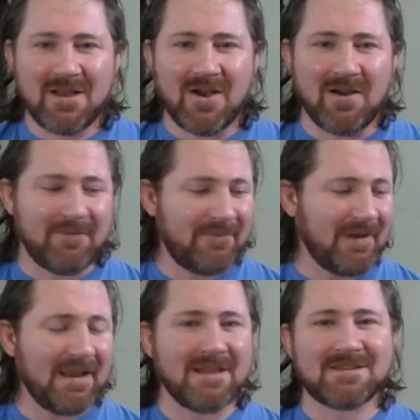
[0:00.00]
of
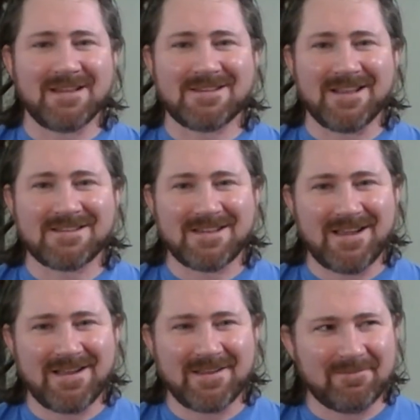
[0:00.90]
it's
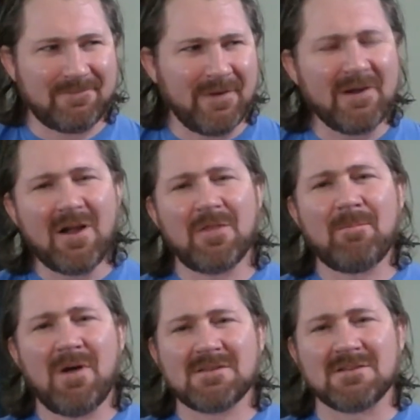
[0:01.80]
figuring out the
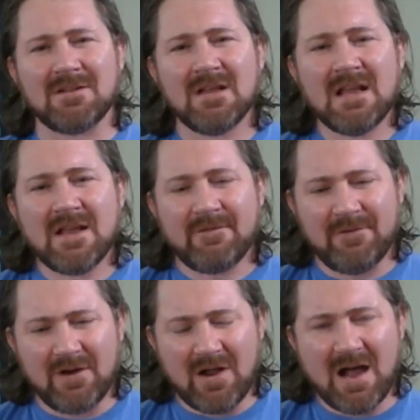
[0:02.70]
puzzle,
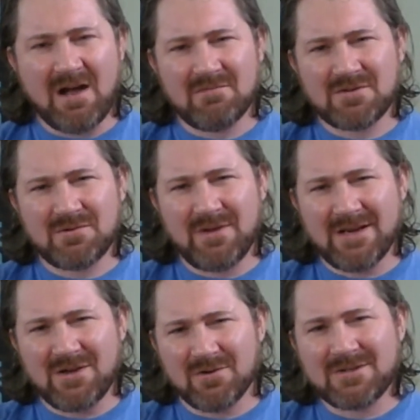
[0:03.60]
figuring out how to
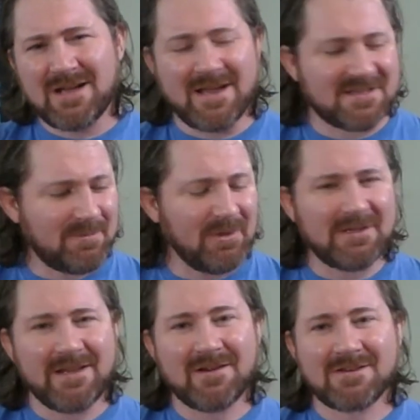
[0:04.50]
get your dice,
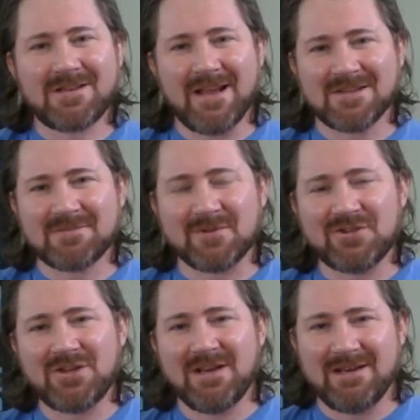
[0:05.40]
building your dice
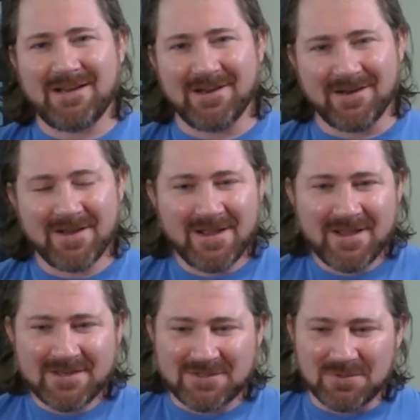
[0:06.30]
machine here
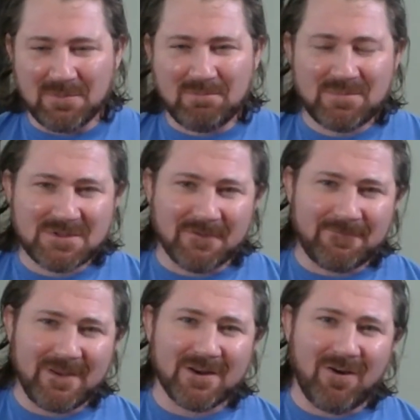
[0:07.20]
to
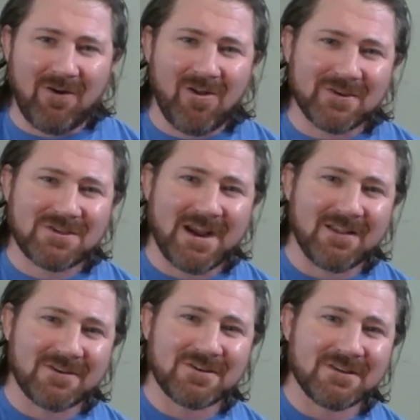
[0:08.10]
defeat all the
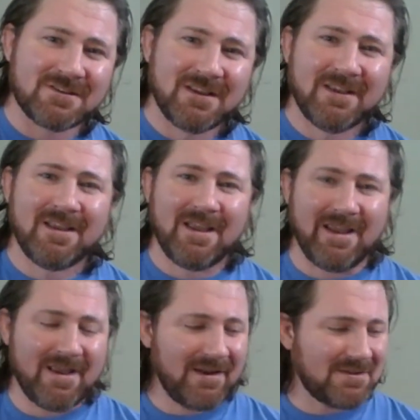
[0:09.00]
challenges.
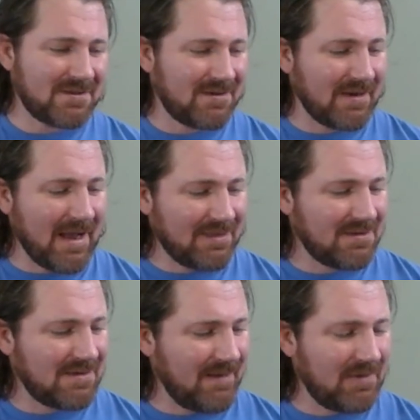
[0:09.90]
And it's got the
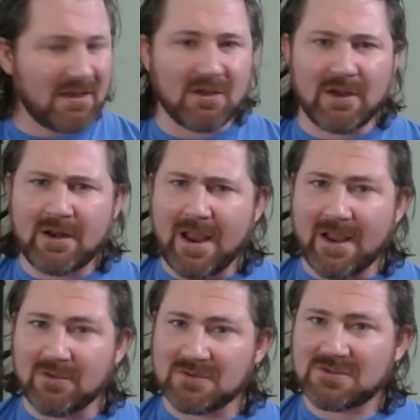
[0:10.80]
same thing.
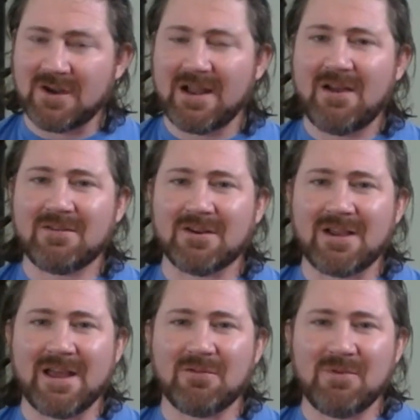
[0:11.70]
You start out, you're
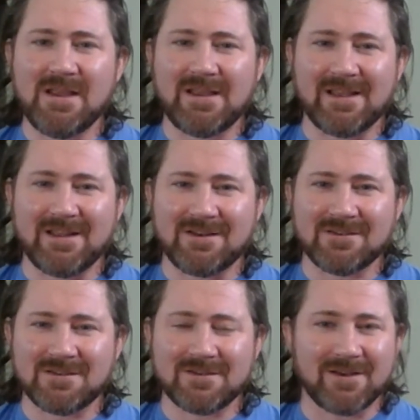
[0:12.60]
kind of weak,
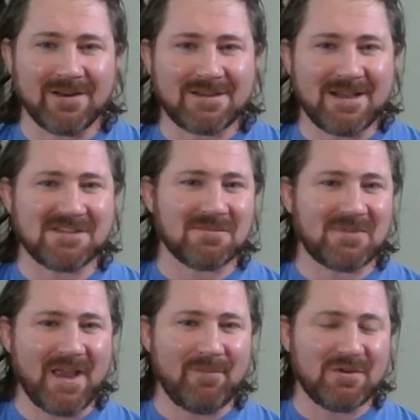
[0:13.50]
and you're going to take some
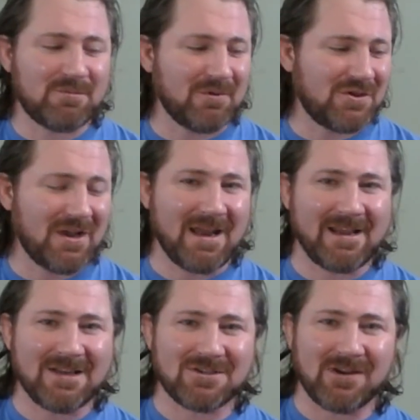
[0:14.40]
damage, but you got to
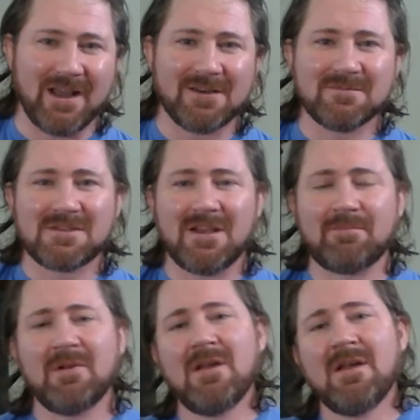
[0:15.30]
get your items
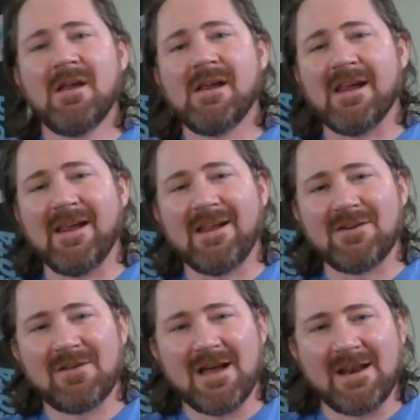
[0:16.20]
up, and
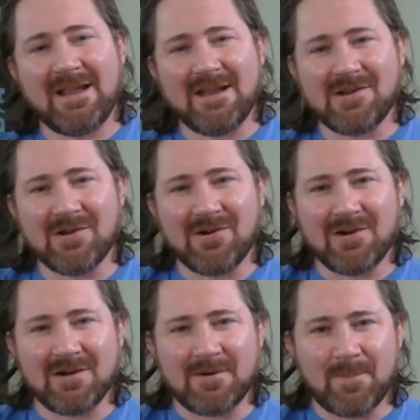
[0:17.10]
you got to get
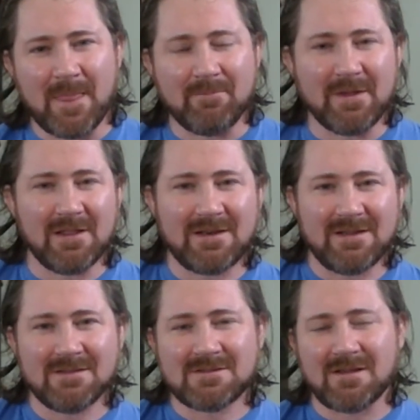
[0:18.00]
your
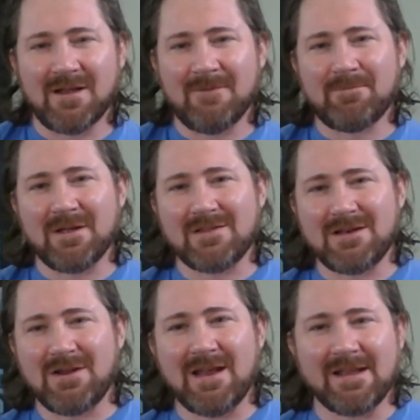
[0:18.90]
abilities up, and then
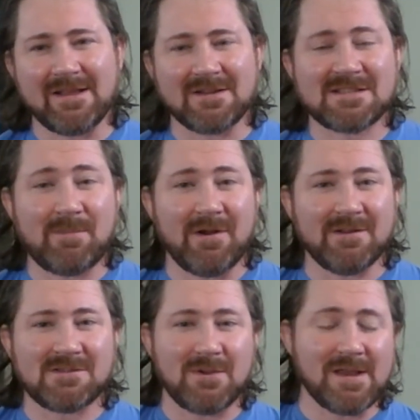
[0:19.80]
you got to get
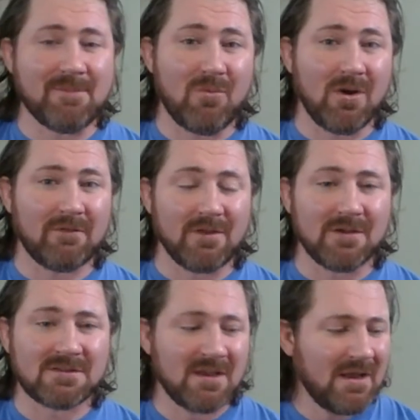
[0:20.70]
experience so you can get more of
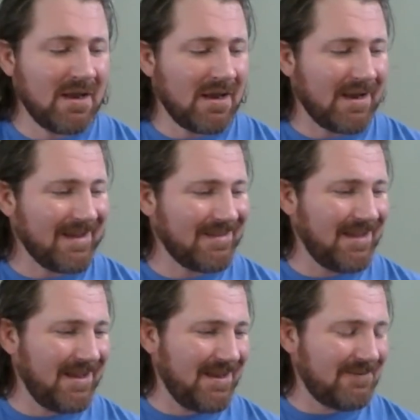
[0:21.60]
those. And
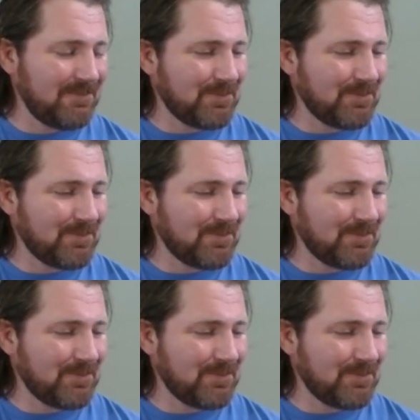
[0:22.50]
then